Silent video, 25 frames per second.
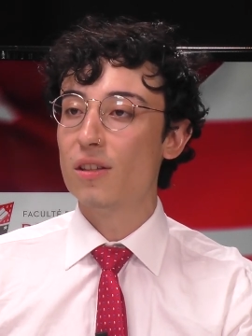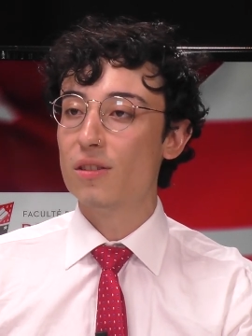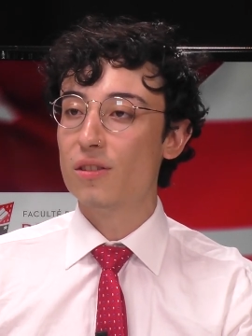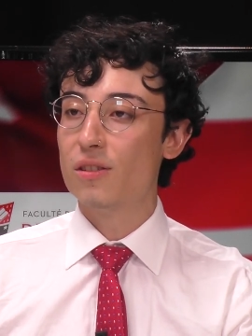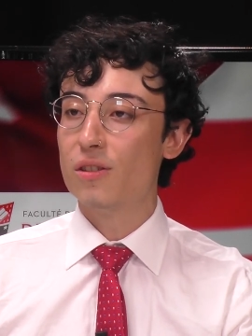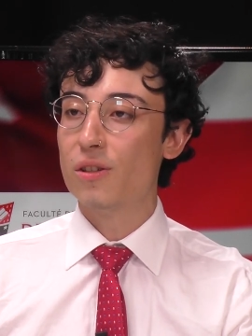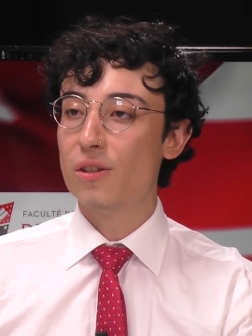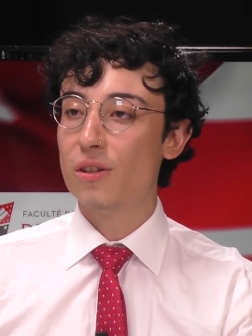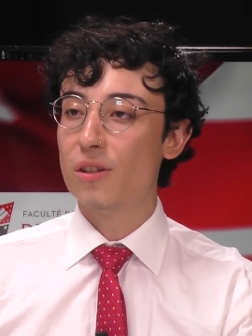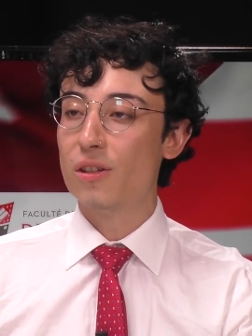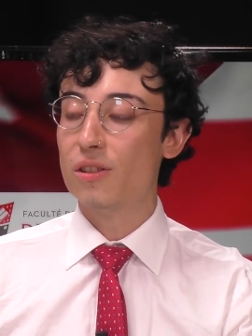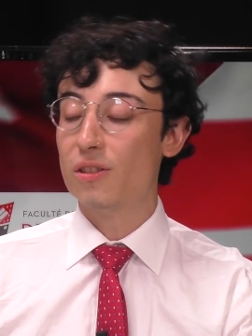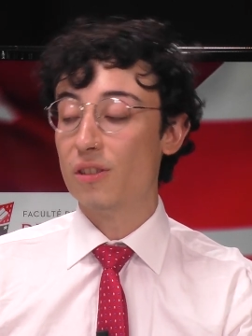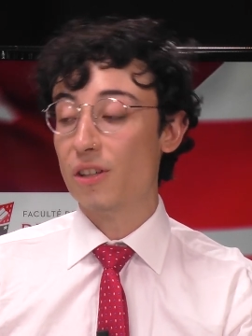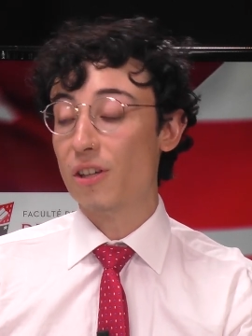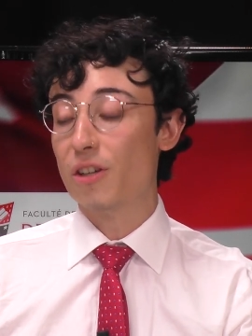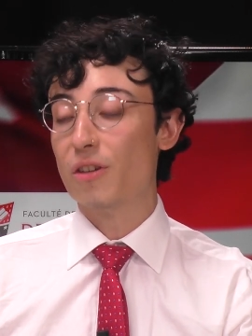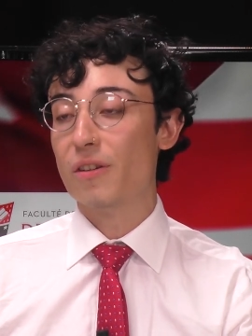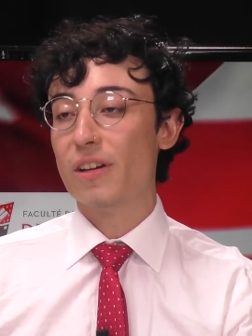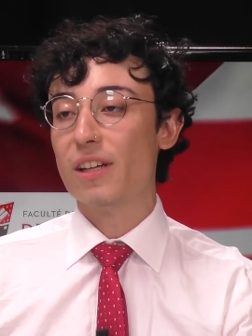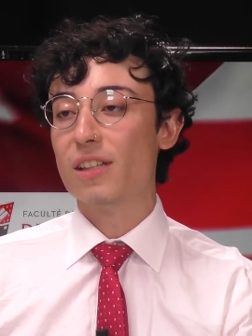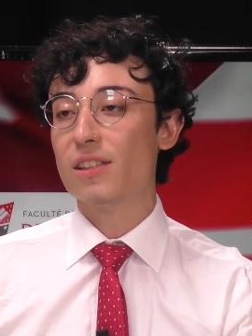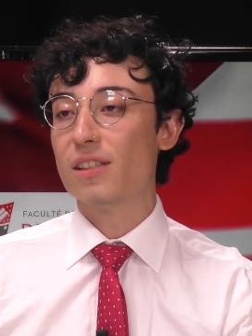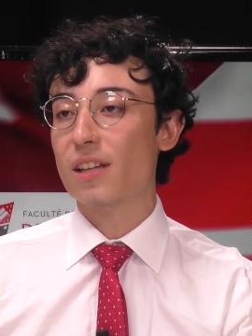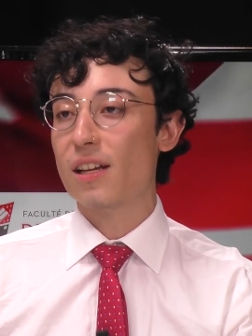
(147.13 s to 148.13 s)
to
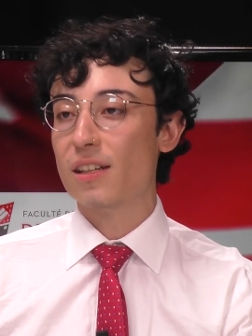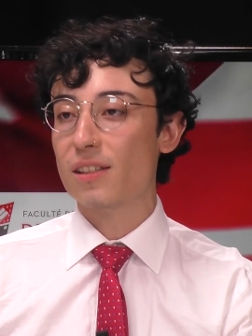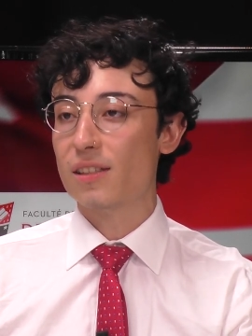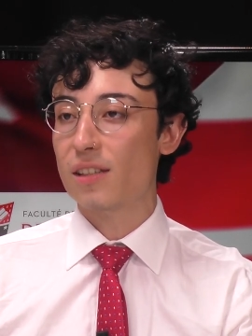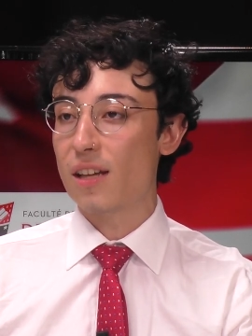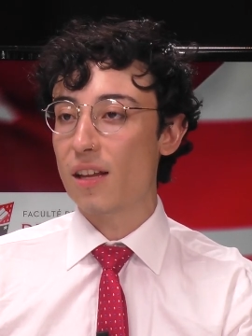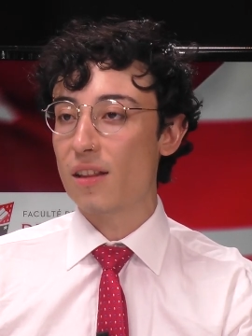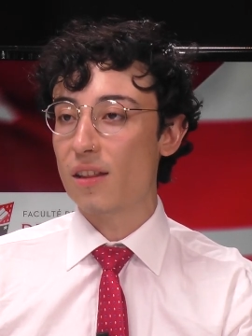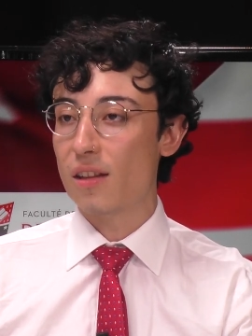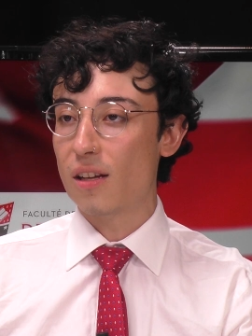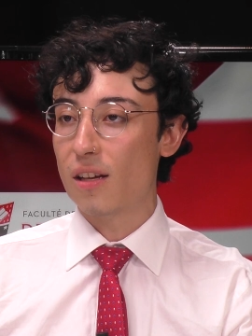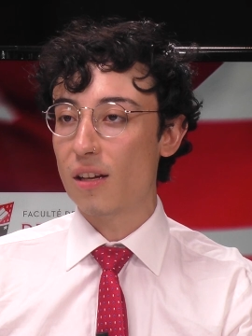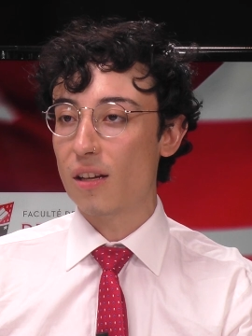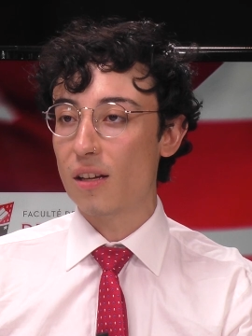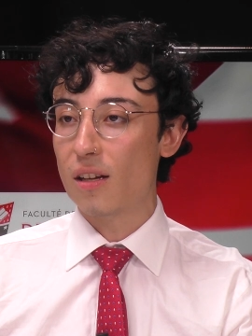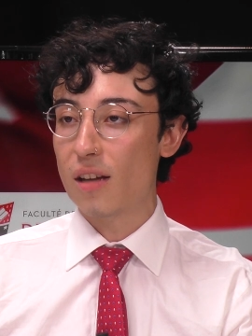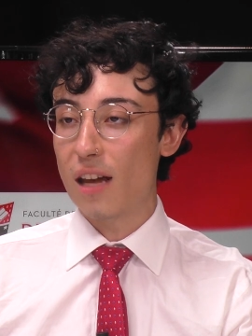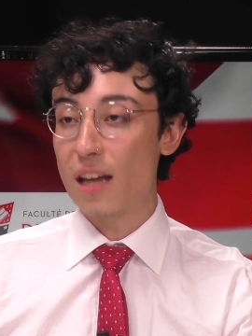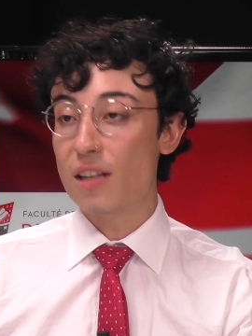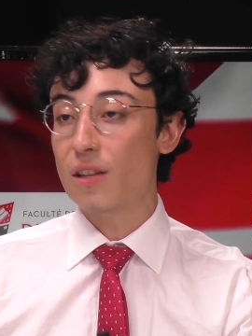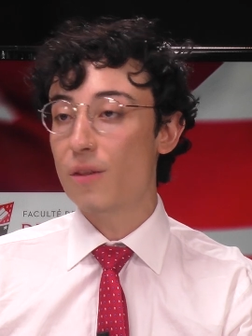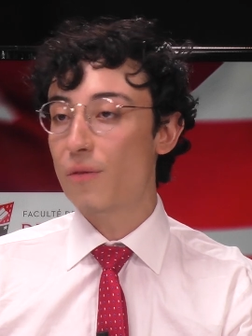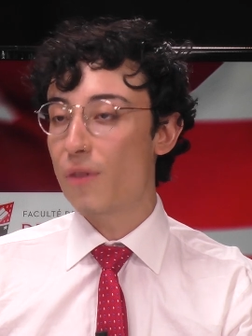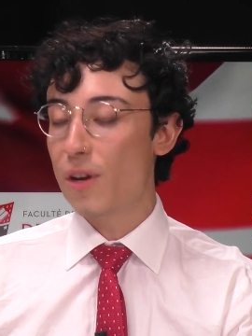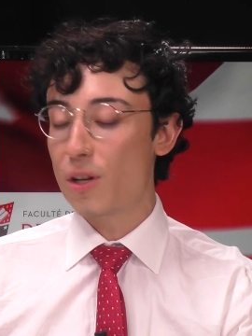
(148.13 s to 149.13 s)
Greece and send the
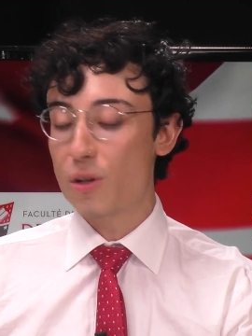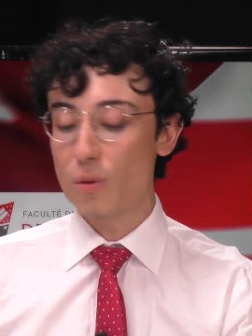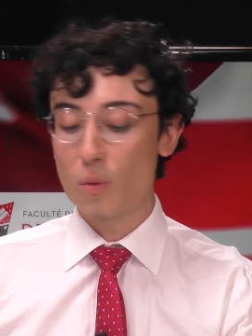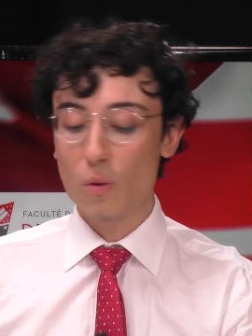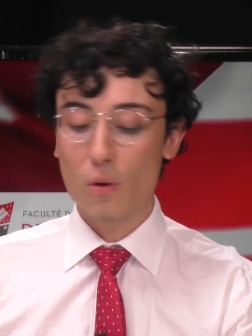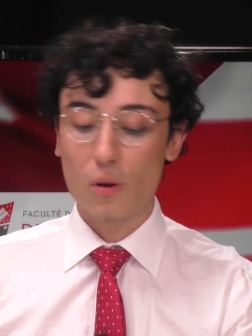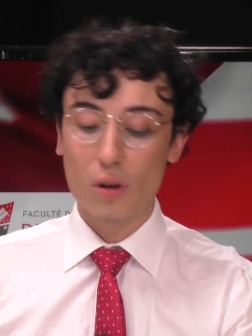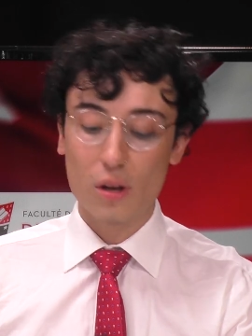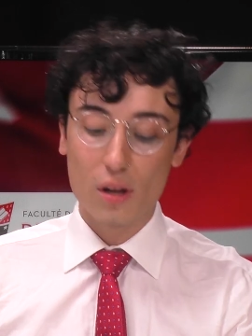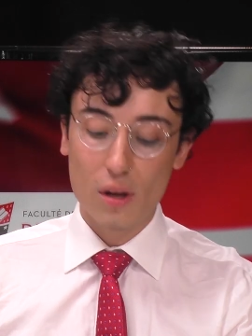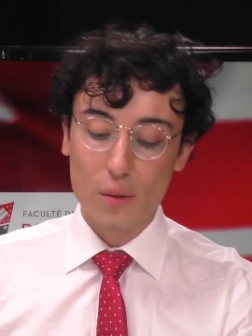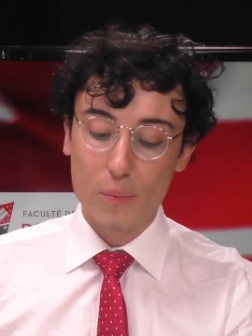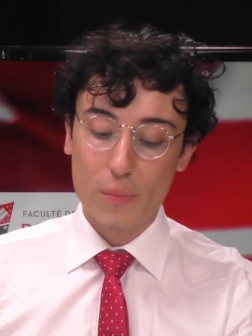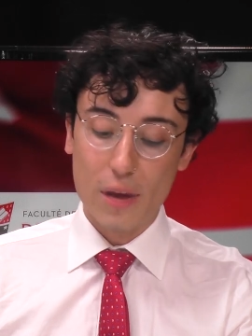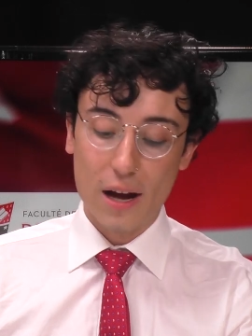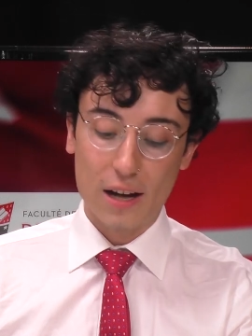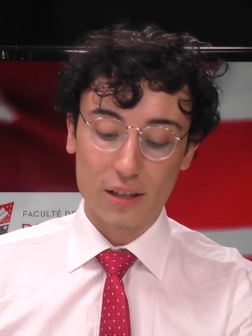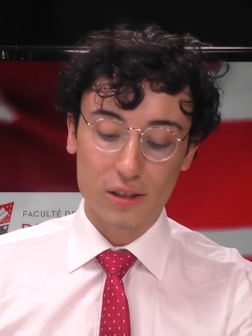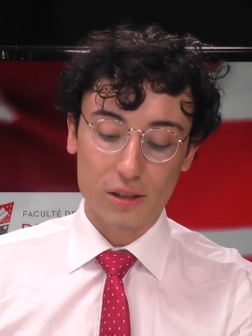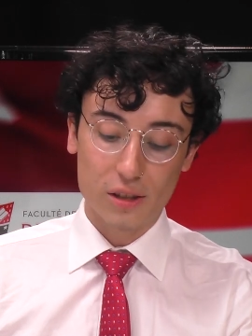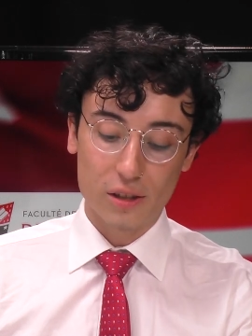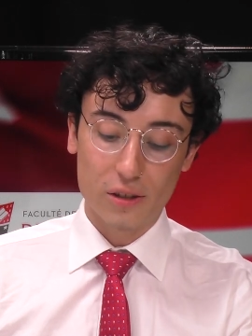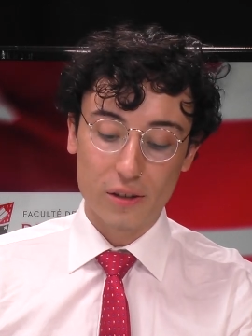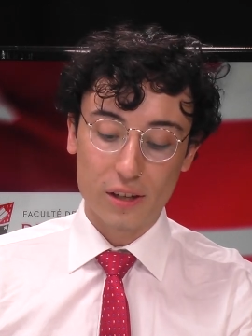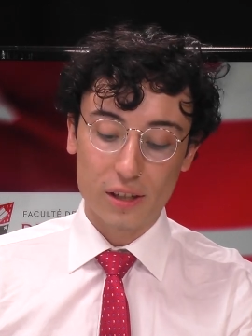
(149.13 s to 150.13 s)
individual back
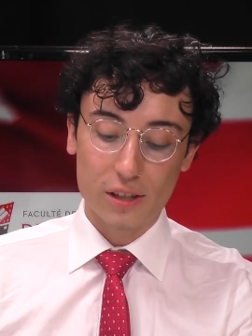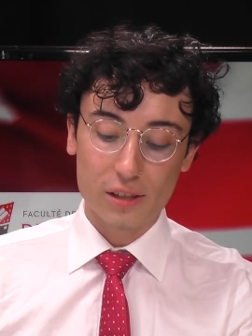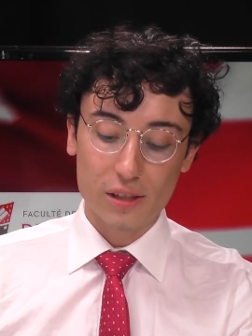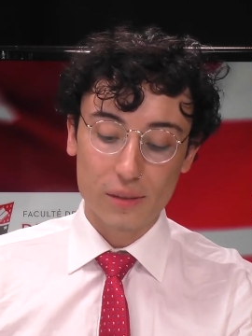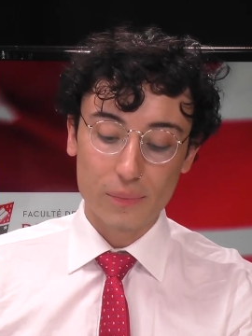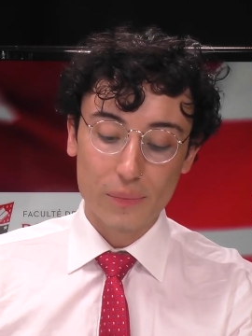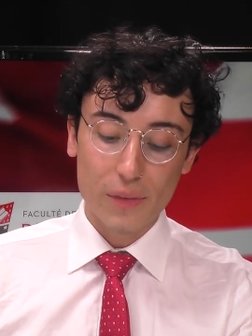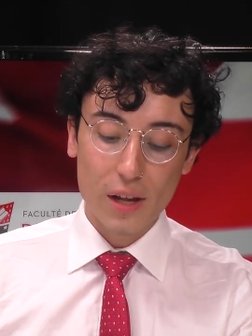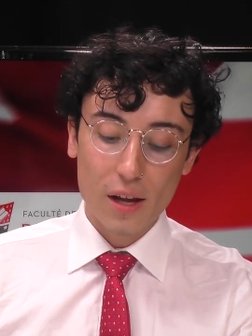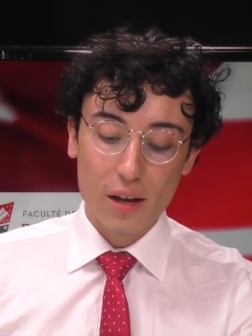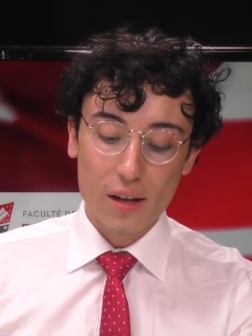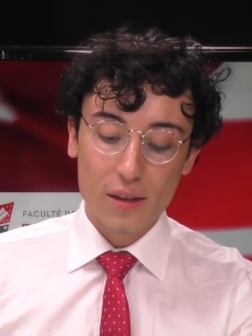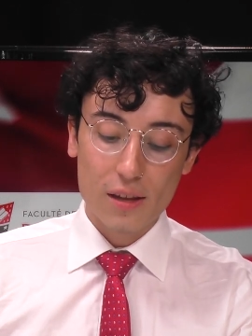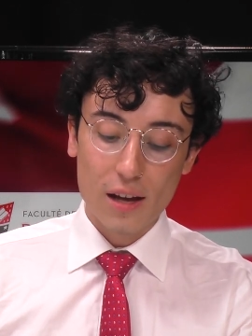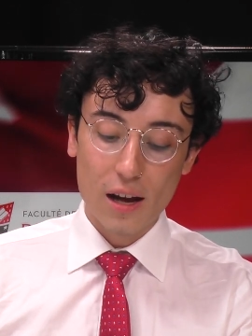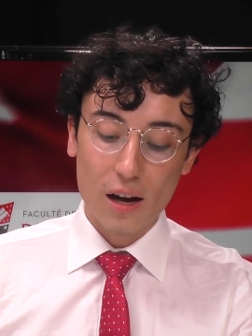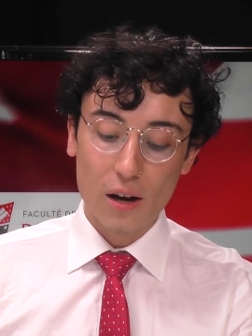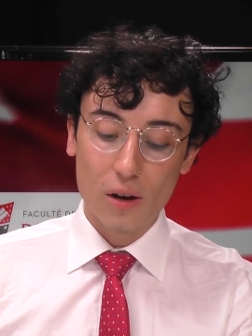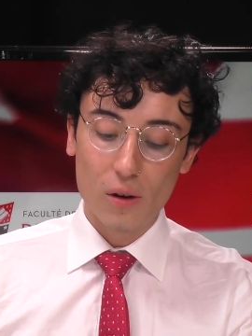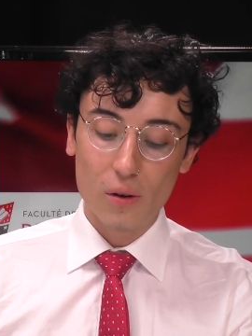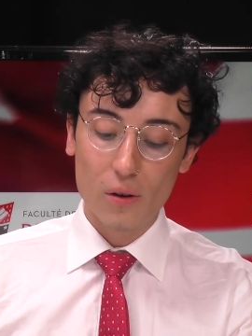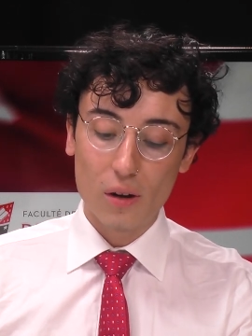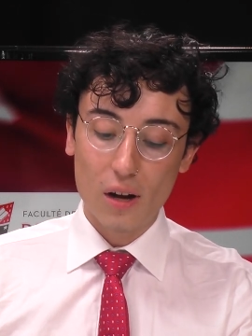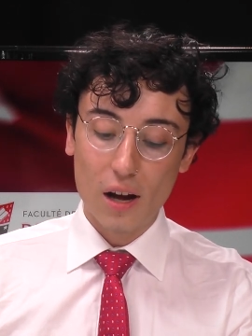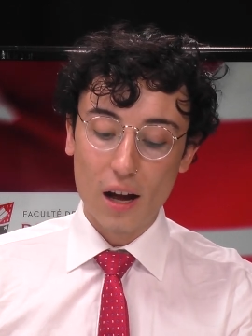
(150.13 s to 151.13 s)
to Greece.
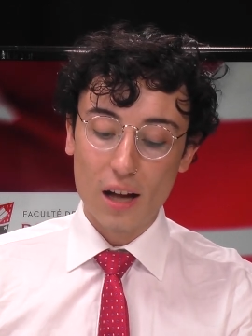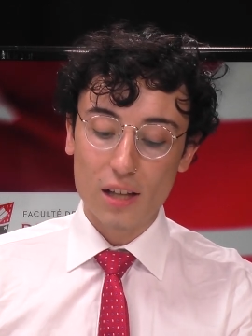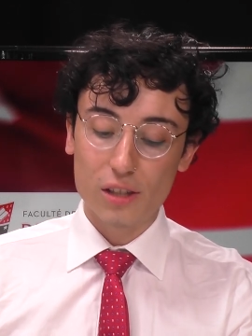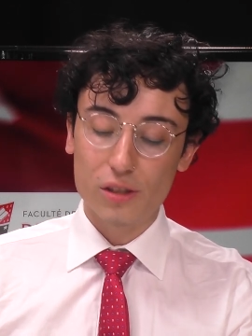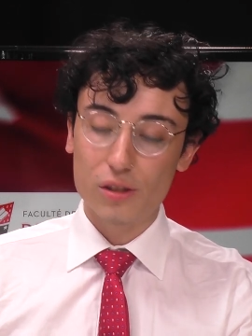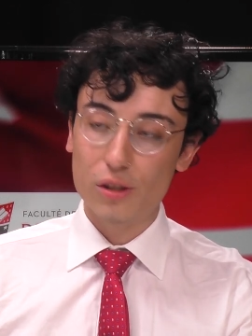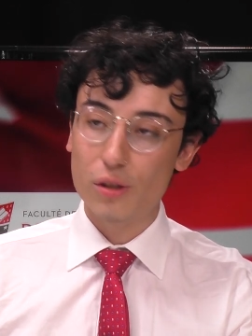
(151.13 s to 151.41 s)
Now, as